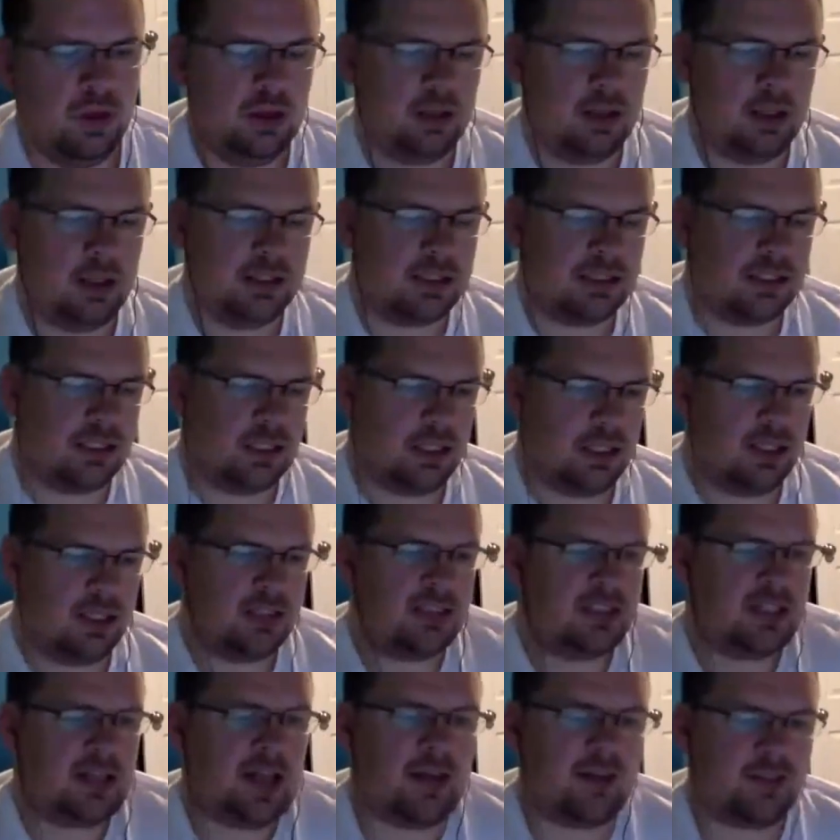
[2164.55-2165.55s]
Let's
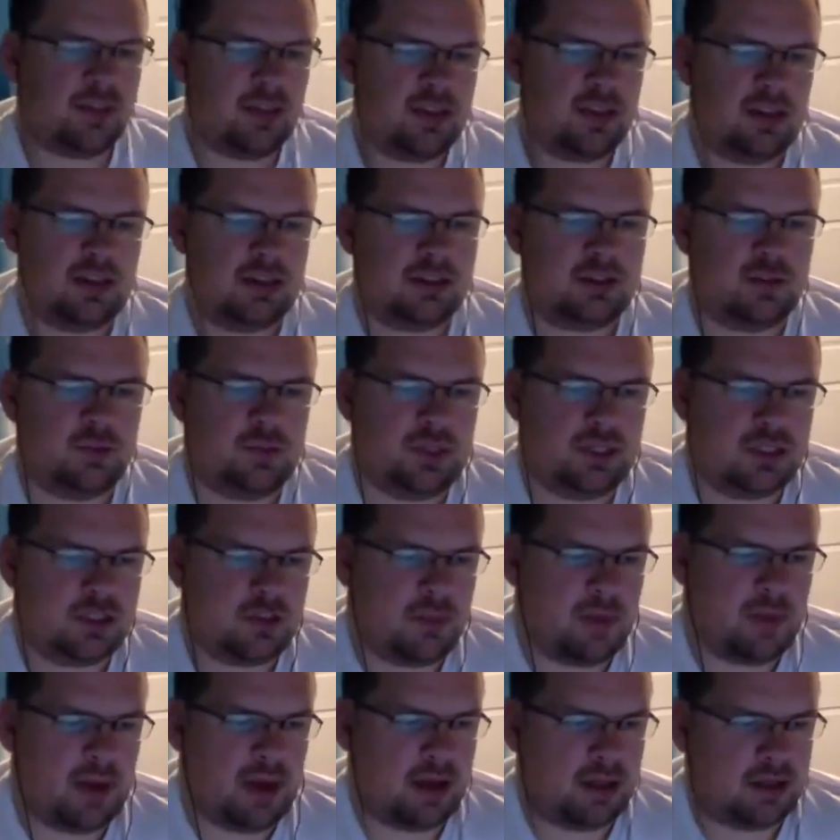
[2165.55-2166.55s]
dive into this week's
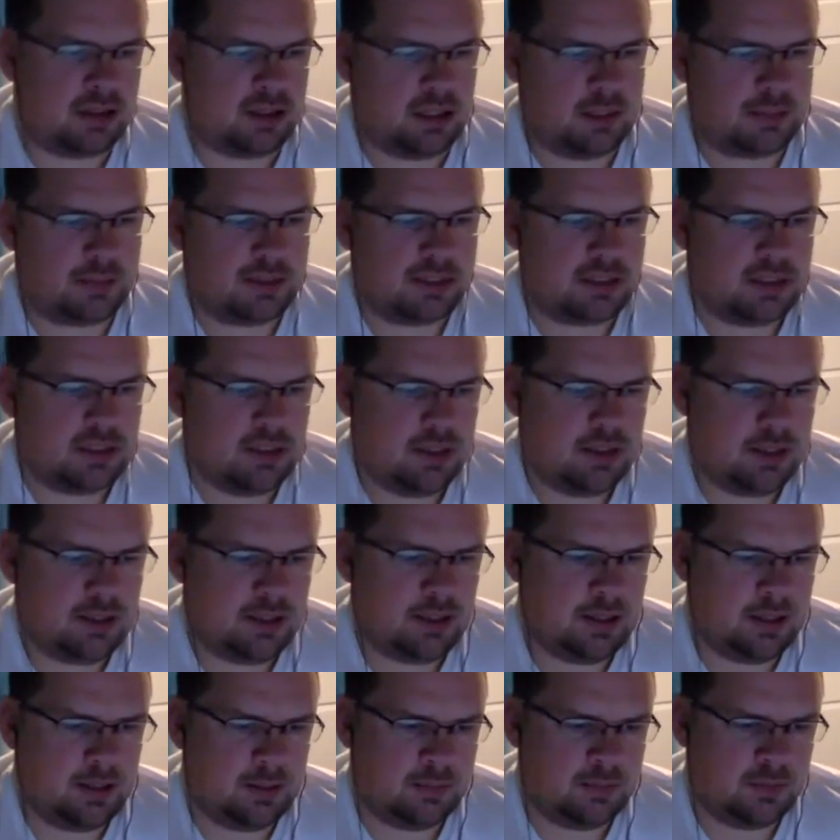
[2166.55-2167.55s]

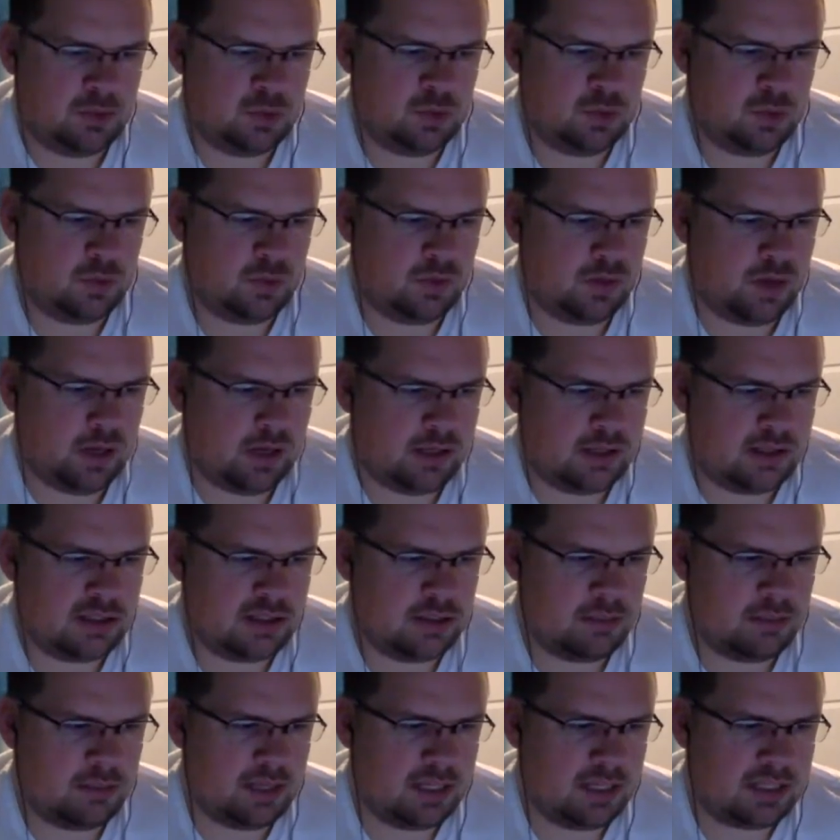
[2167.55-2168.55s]
matchups. So we've got
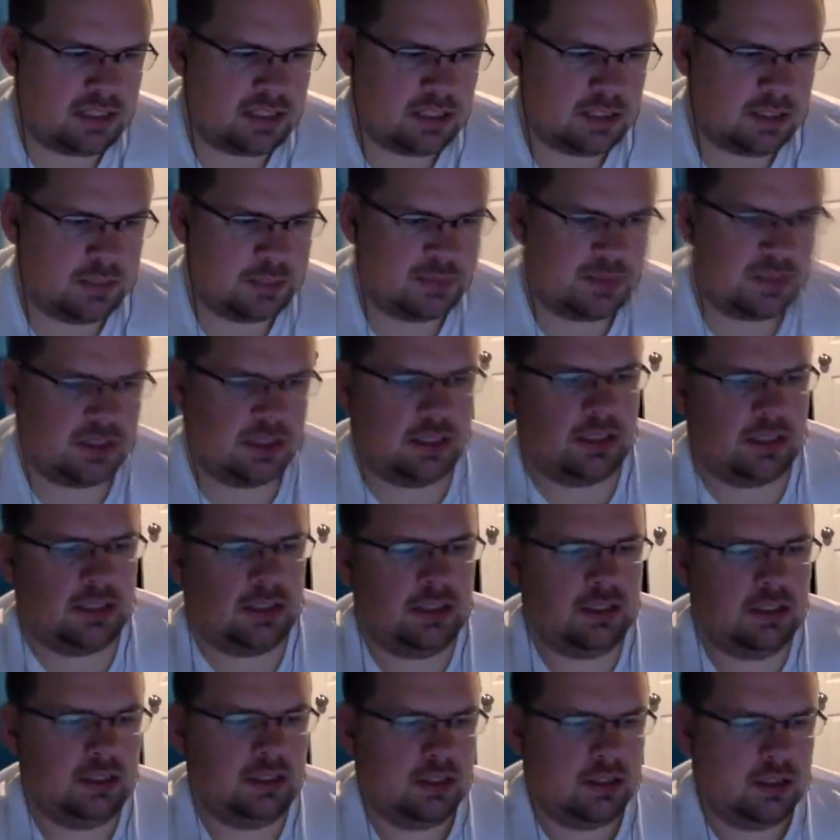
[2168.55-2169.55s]
some matchups
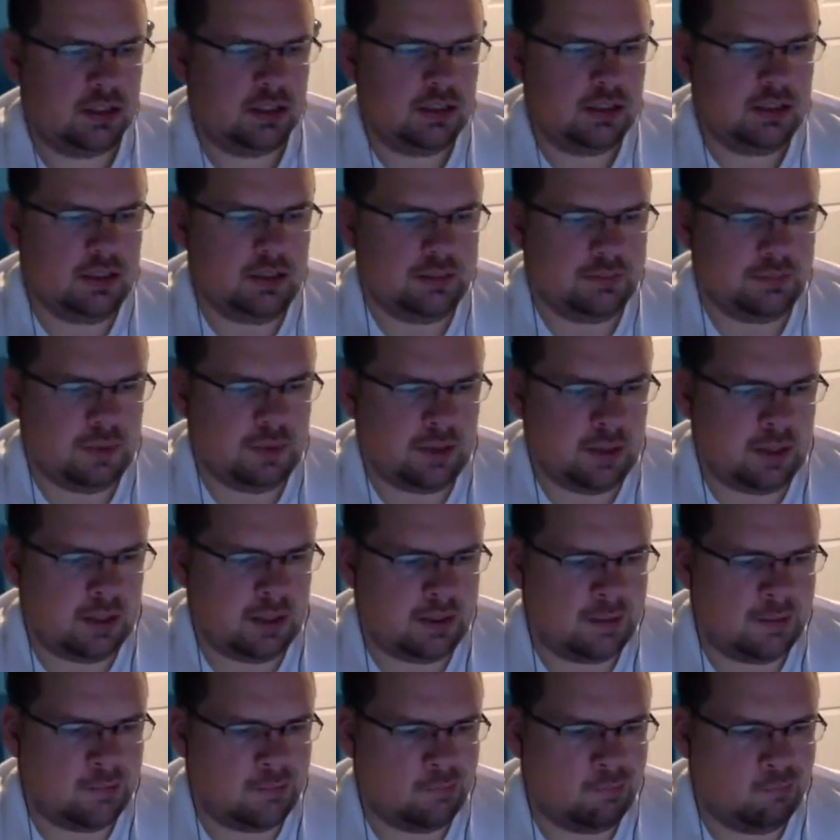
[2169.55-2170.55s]
that,
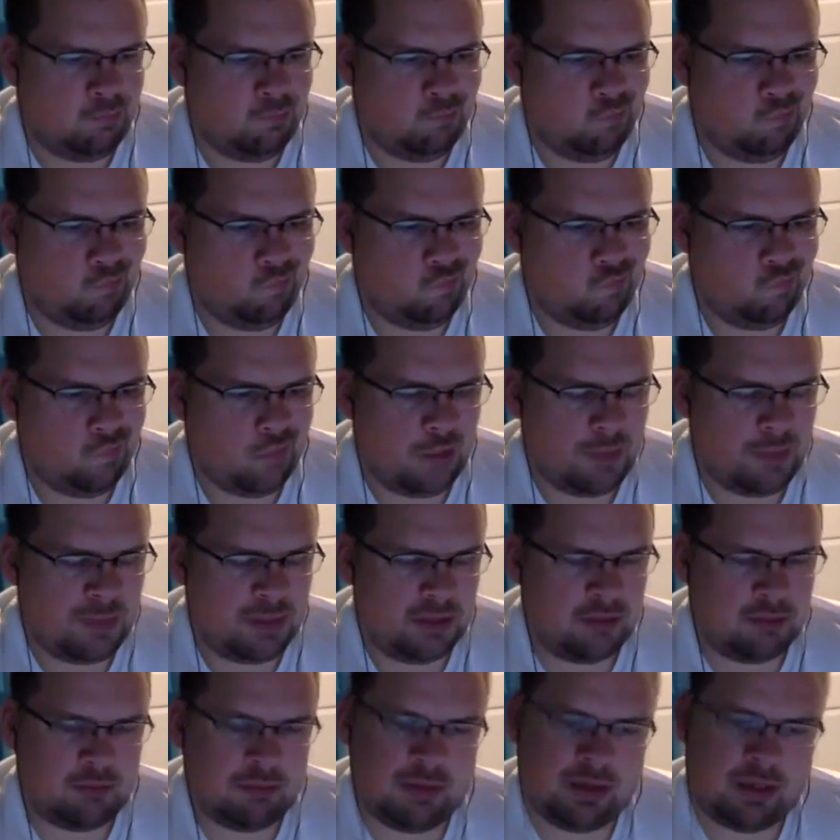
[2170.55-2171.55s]
I
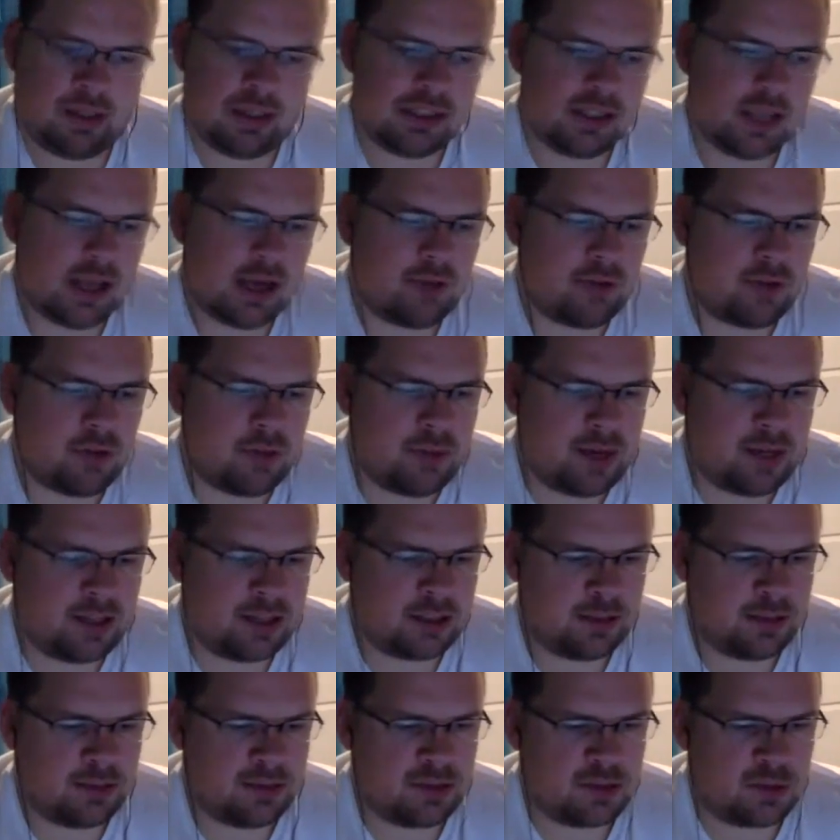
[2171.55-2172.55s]
guess every
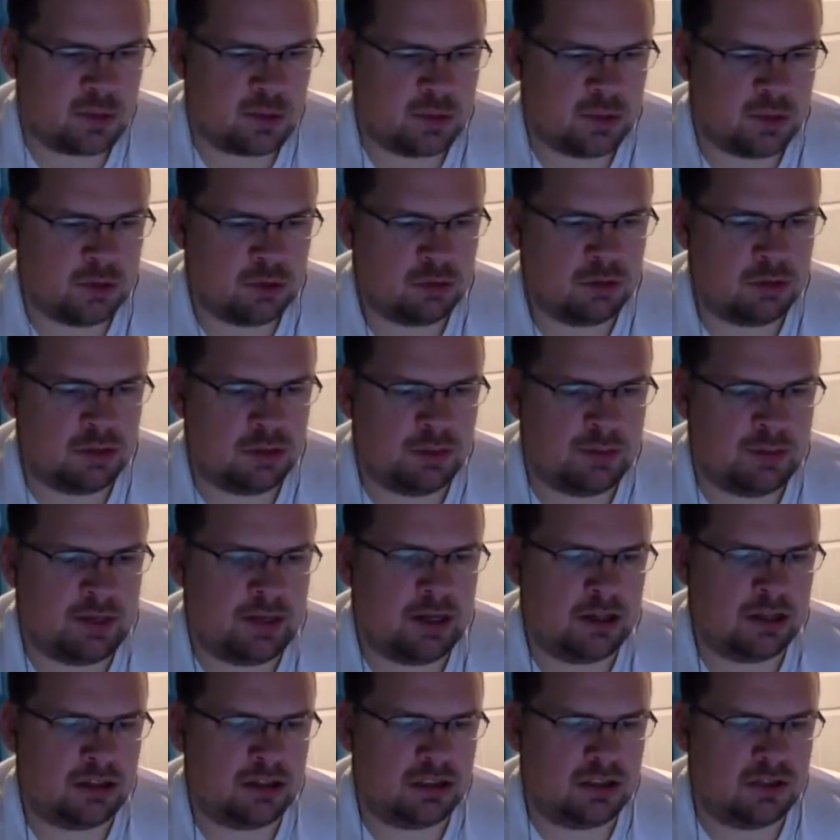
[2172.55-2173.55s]
matchup this week really
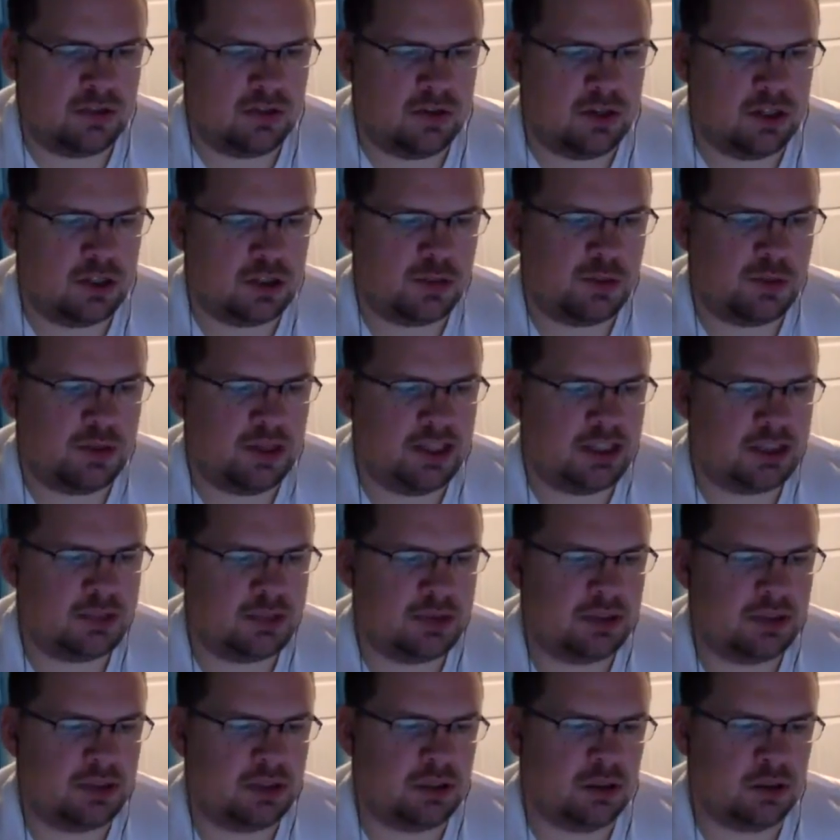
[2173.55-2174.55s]
matters as far as
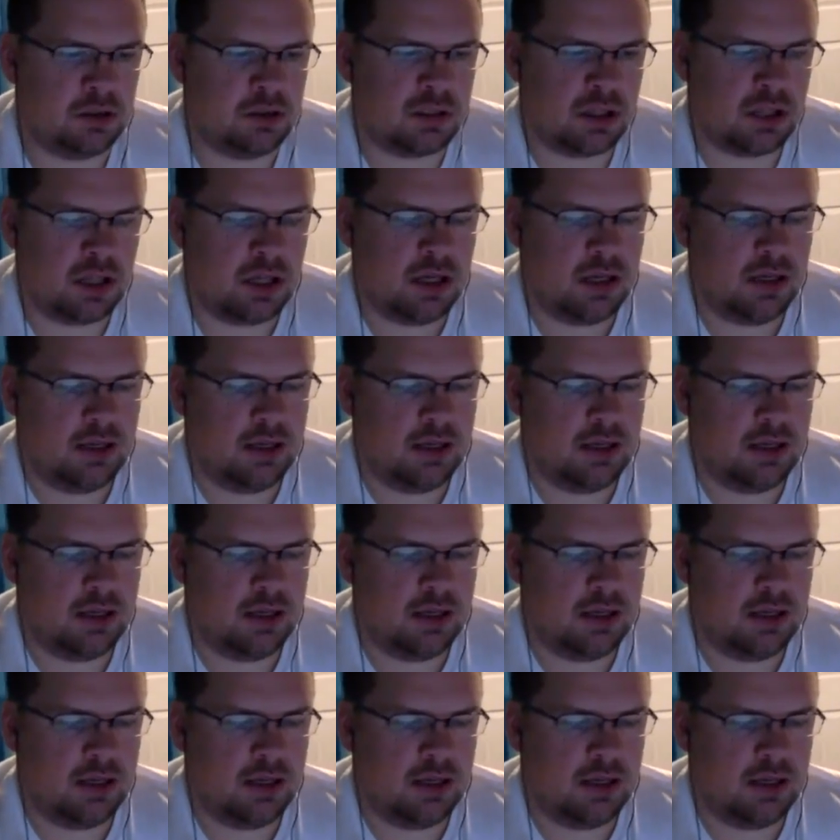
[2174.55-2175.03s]
placement goes.